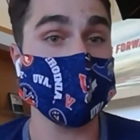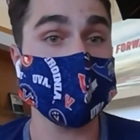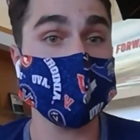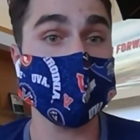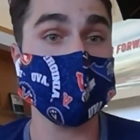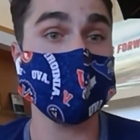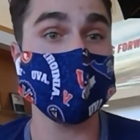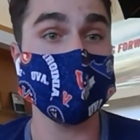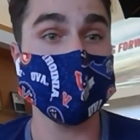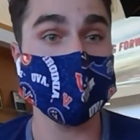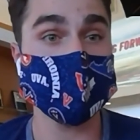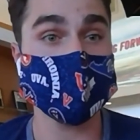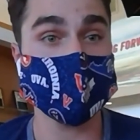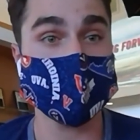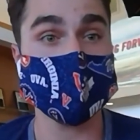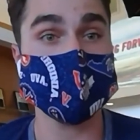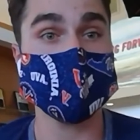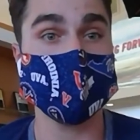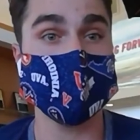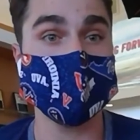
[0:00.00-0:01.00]
the work will
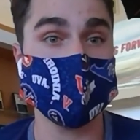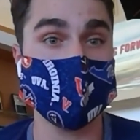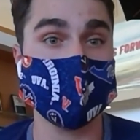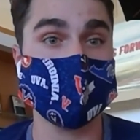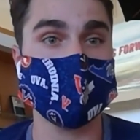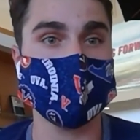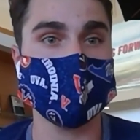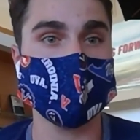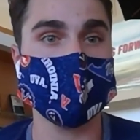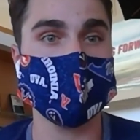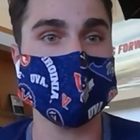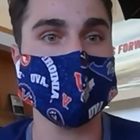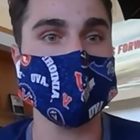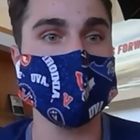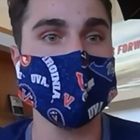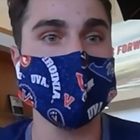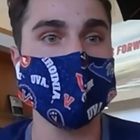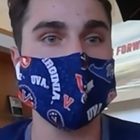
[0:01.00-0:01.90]
exist indefinitely.